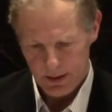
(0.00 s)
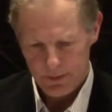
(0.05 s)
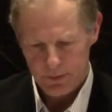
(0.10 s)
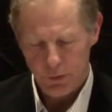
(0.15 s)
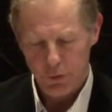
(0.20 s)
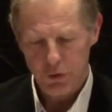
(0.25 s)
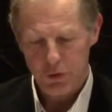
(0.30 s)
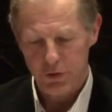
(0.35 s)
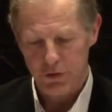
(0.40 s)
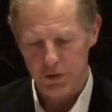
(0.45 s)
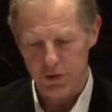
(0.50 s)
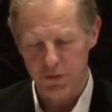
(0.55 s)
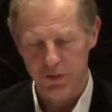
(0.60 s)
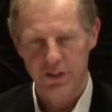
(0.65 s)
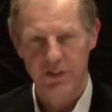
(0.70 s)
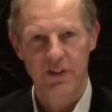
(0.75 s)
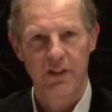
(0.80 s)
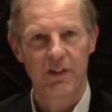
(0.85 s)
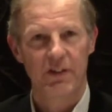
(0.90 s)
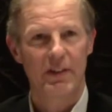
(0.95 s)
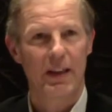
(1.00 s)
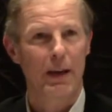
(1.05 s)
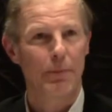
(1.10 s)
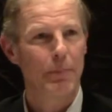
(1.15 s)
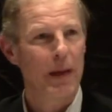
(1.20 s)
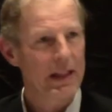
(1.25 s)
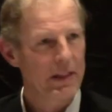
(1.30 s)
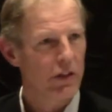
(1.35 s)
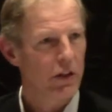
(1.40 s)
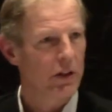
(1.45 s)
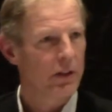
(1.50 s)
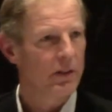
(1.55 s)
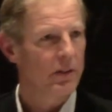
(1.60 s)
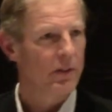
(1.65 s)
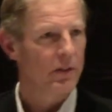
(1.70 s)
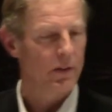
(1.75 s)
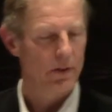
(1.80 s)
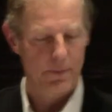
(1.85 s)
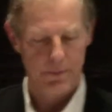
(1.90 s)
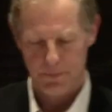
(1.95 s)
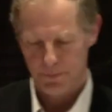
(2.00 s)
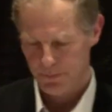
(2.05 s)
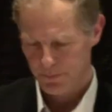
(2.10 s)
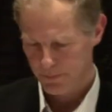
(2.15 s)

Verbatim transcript: Social services like pensions,